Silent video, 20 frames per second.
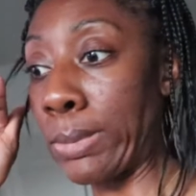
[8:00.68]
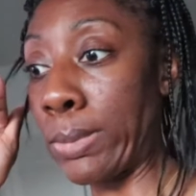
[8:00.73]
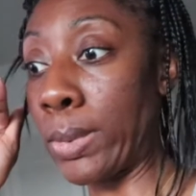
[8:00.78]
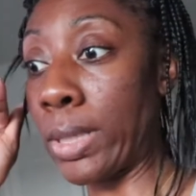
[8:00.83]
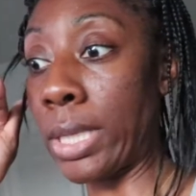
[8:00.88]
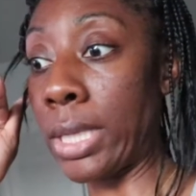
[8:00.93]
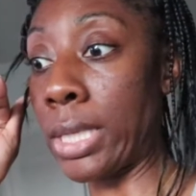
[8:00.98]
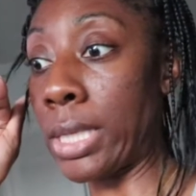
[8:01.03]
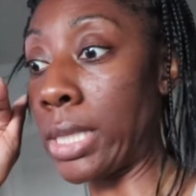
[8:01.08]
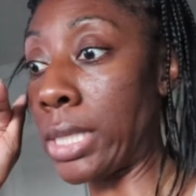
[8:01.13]

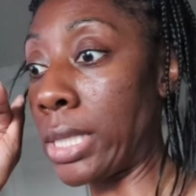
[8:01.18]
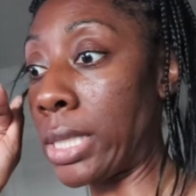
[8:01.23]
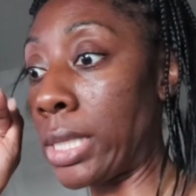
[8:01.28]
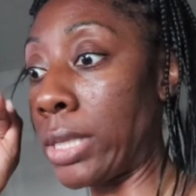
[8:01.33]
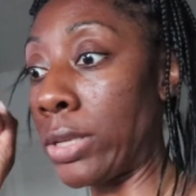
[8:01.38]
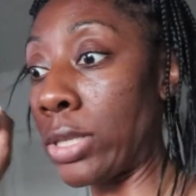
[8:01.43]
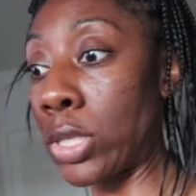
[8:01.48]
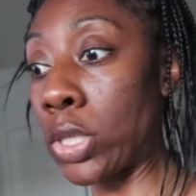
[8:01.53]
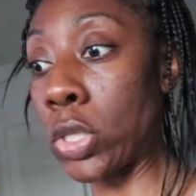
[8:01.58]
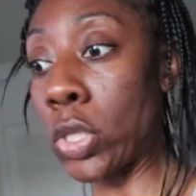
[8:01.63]
was
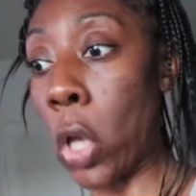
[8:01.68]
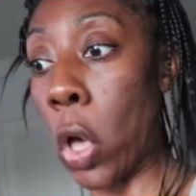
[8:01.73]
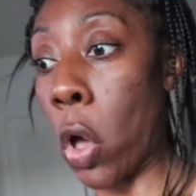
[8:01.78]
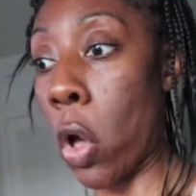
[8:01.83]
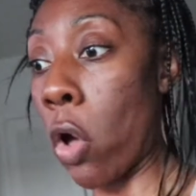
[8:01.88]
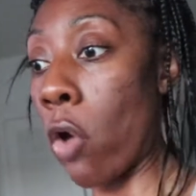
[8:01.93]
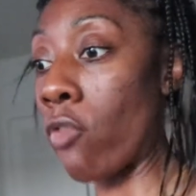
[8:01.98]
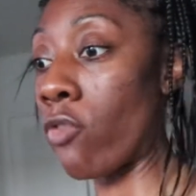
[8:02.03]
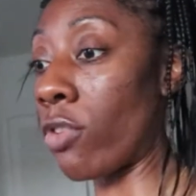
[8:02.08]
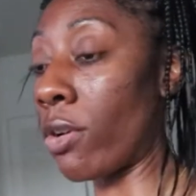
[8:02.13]
the
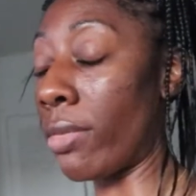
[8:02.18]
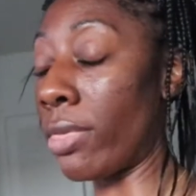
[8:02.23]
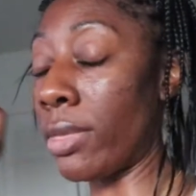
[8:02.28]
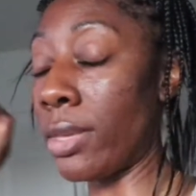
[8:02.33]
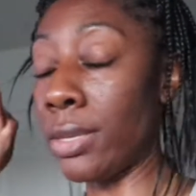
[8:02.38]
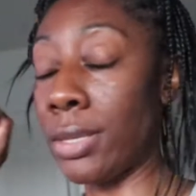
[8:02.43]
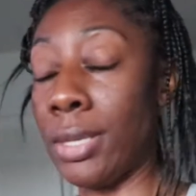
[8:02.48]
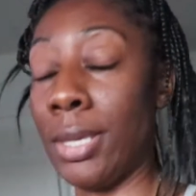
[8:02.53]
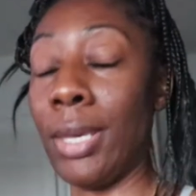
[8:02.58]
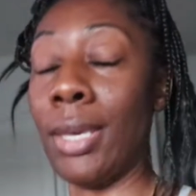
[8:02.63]
solve for
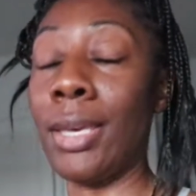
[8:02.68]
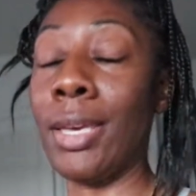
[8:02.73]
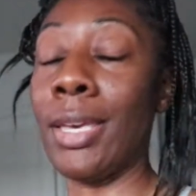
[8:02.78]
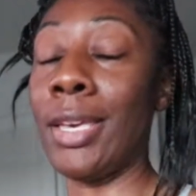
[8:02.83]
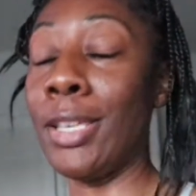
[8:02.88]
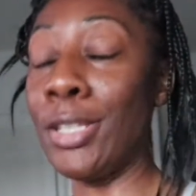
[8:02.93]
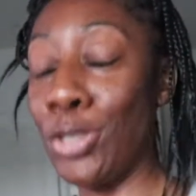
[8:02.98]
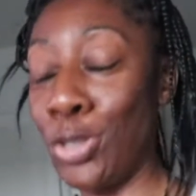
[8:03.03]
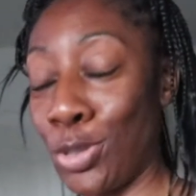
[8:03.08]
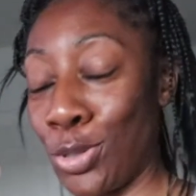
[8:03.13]
this
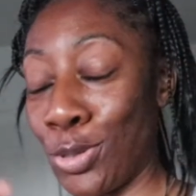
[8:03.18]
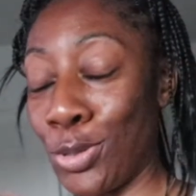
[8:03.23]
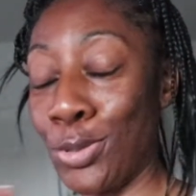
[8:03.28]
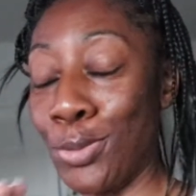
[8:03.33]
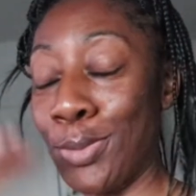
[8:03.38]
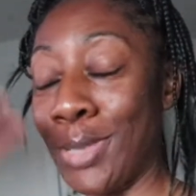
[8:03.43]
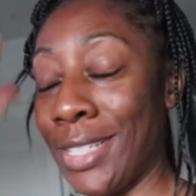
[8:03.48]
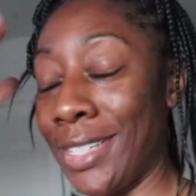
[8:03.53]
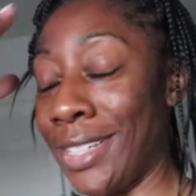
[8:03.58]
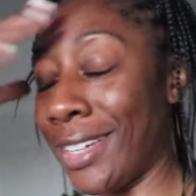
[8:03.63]
issue,
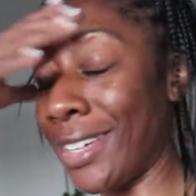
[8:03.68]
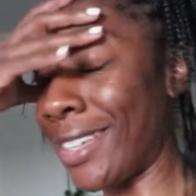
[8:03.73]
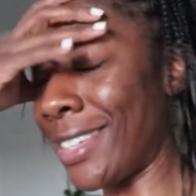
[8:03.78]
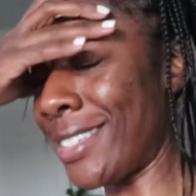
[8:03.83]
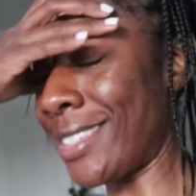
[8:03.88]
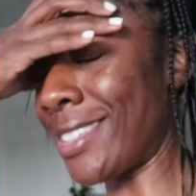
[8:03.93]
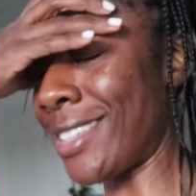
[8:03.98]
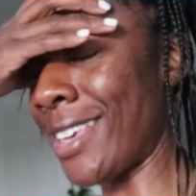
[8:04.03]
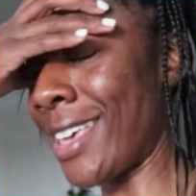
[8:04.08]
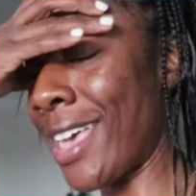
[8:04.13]

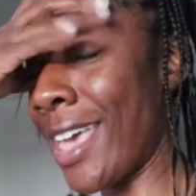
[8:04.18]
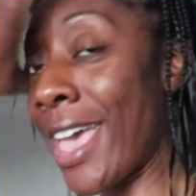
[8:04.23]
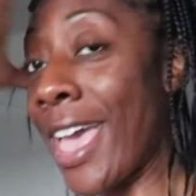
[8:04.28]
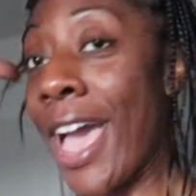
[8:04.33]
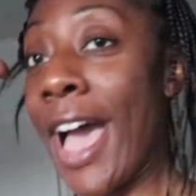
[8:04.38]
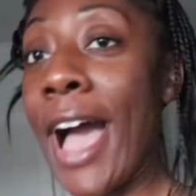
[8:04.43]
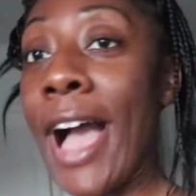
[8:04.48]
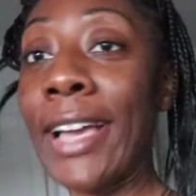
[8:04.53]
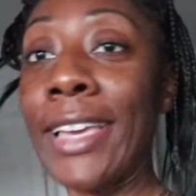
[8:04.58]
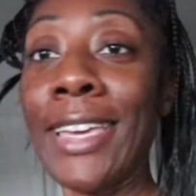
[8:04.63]
because
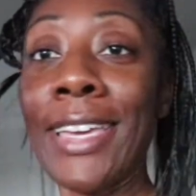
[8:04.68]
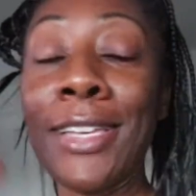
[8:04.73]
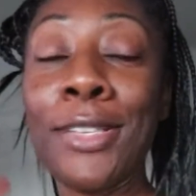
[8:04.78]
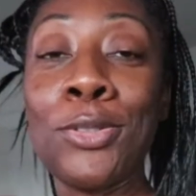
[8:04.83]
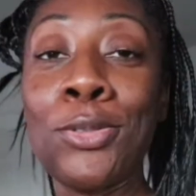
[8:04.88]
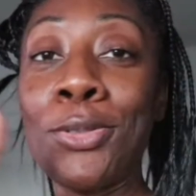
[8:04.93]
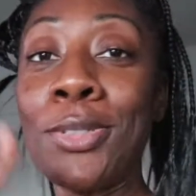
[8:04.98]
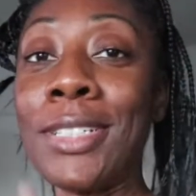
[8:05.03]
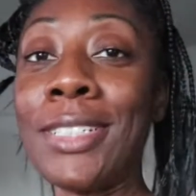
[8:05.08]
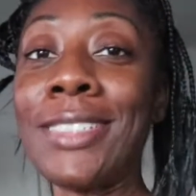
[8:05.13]
I can't
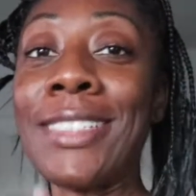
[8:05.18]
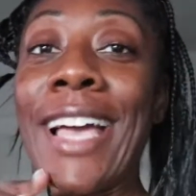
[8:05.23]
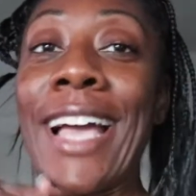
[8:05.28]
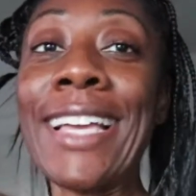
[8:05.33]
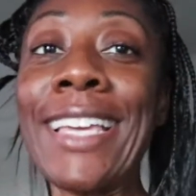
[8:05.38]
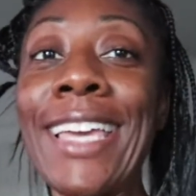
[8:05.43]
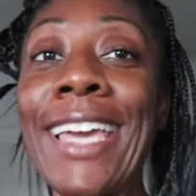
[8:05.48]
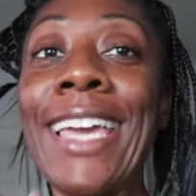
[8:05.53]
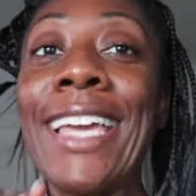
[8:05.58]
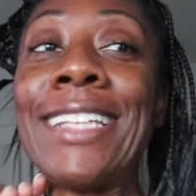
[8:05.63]
do this. I
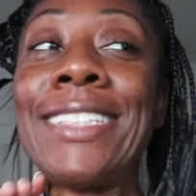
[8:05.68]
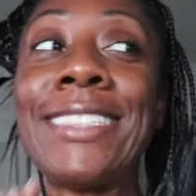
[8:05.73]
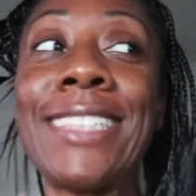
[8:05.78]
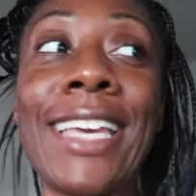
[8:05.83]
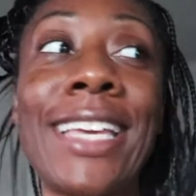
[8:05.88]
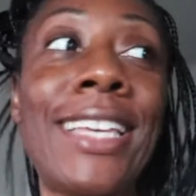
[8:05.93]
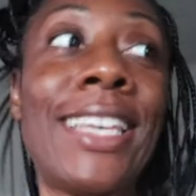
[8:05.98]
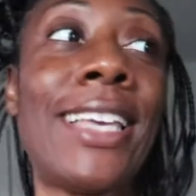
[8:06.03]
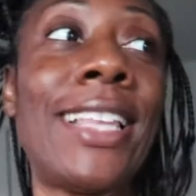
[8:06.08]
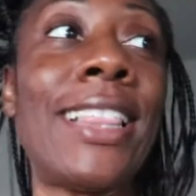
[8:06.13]
can't
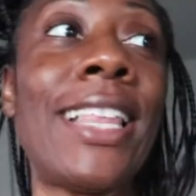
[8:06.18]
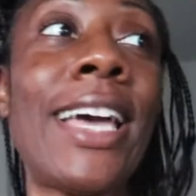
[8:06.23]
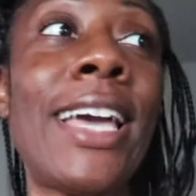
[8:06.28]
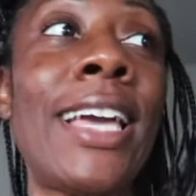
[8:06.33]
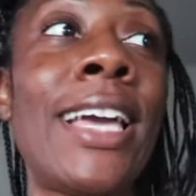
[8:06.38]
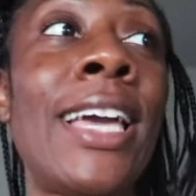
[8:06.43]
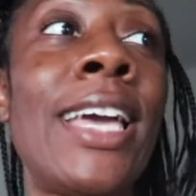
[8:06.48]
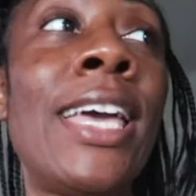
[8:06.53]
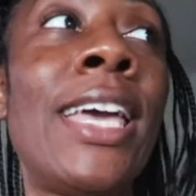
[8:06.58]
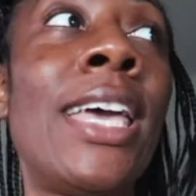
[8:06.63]
take it.
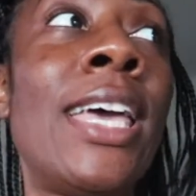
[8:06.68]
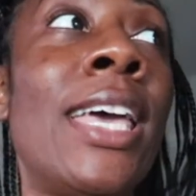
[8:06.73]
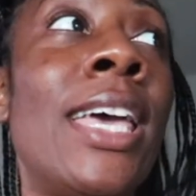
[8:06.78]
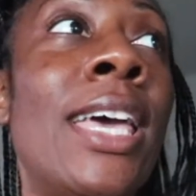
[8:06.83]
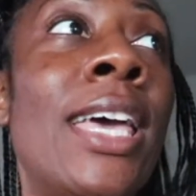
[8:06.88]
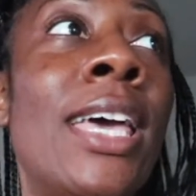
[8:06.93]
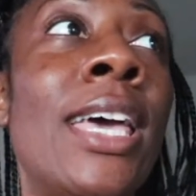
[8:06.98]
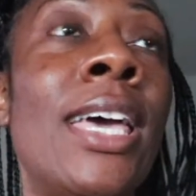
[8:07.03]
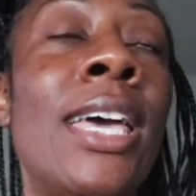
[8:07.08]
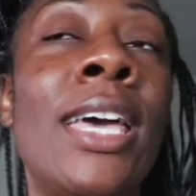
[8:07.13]
Like,
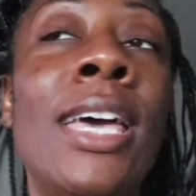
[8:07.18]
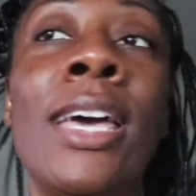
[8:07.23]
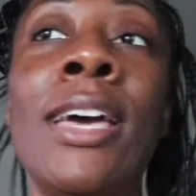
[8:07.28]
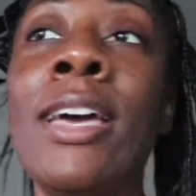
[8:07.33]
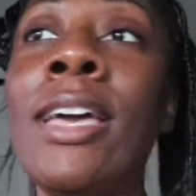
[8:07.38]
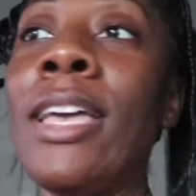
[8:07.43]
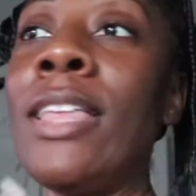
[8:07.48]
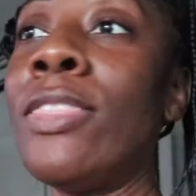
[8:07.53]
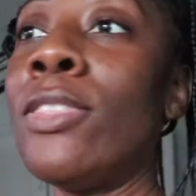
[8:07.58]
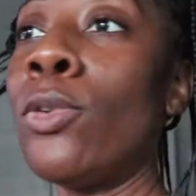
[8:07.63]

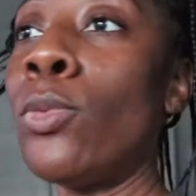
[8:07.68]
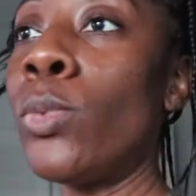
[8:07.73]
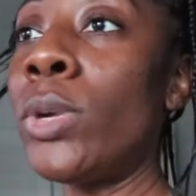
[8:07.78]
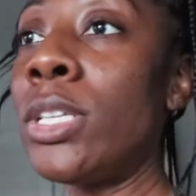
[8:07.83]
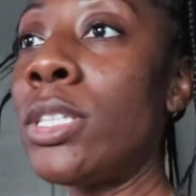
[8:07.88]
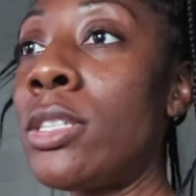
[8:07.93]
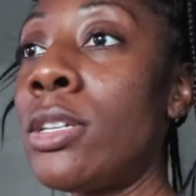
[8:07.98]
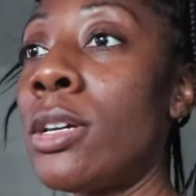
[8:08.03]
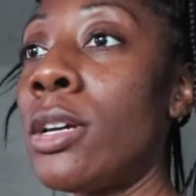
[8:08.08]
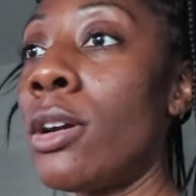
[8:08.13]
in the
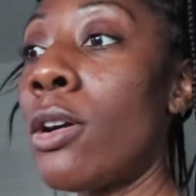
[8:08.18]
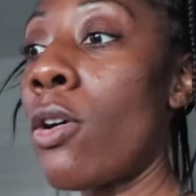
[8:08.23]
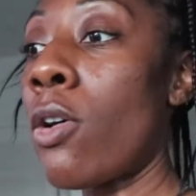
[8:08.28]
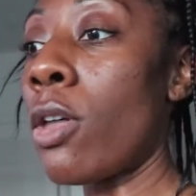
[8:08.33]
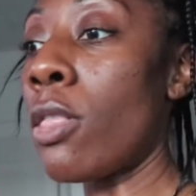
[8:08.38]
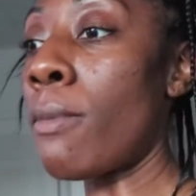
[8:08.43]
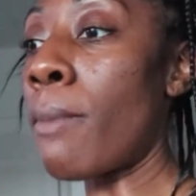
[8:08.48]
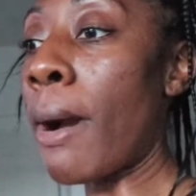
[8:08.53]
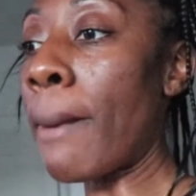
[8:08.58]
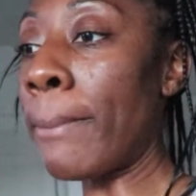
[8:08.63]
winter,
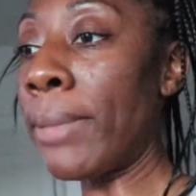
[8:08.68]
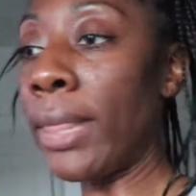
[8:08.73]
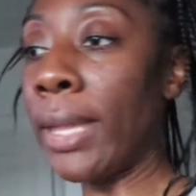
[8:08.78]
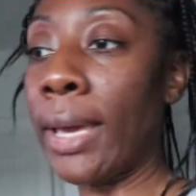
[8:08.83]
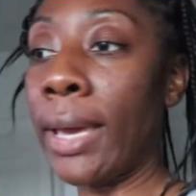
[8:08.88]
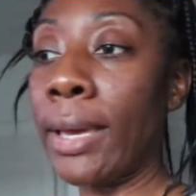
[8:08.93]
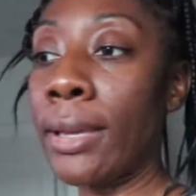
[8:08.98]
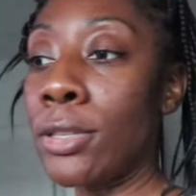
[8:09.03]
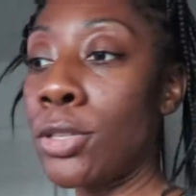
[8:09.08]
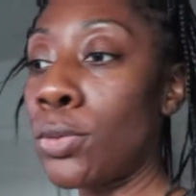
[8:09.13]
all of my
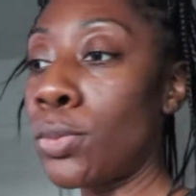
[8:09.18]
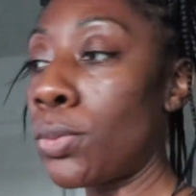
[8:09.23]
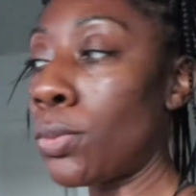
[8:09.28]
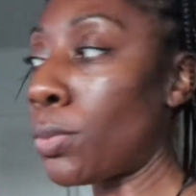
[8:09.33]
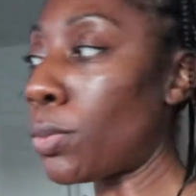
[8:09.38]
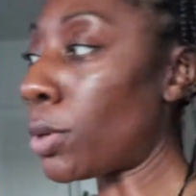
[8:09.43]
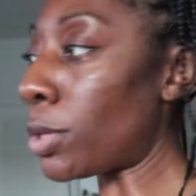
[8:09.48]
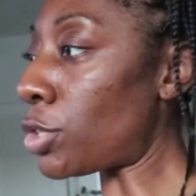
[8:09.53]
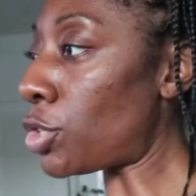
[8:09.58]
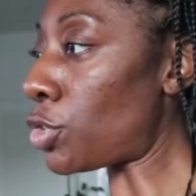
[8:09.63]
plants
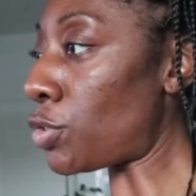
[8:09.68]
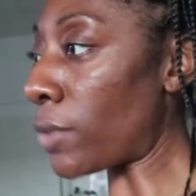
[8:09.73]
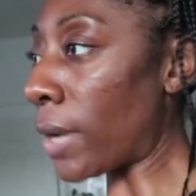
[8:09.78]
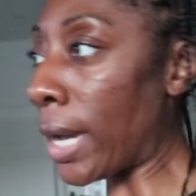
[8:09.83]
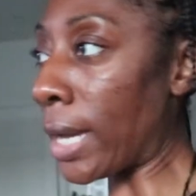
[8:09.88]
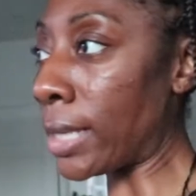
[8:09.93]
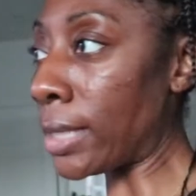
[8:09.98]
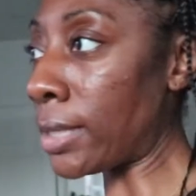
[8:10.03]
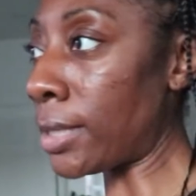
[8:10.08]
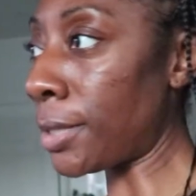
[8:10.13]
were
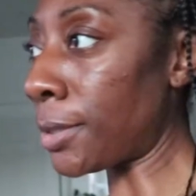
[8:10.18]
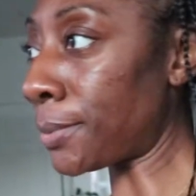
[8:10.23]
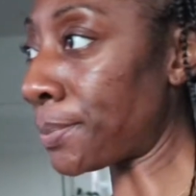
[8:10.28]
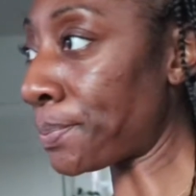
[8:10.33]
stressed,